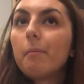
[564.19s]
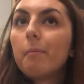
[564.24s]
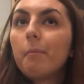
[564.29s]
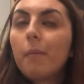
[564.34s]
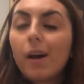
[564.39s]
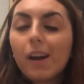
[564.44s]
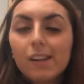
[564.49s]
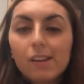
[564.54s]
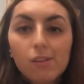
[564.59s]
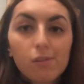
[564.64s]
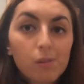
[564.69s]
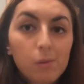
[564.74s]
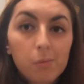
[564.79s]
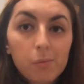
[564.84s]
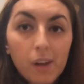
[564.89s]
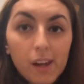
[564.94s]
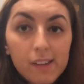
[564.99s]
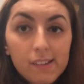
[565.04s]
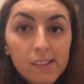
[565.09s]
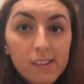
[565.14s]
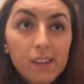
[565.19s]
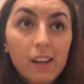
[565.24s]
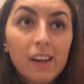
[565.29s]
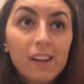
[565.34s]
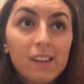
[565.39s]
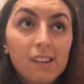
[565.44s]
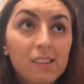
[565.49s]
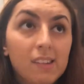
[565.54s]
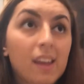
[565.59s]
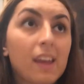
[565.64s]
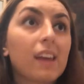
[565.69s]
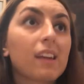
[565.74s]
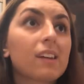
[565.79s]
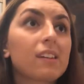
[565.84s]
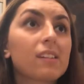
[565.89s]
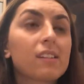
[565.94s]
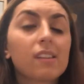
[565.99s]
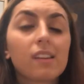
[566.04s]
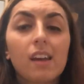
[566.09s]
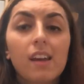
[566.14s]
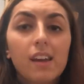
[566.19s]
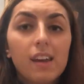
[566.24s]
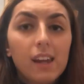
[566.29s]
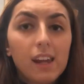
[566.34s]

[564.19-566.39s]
mine's from 1996.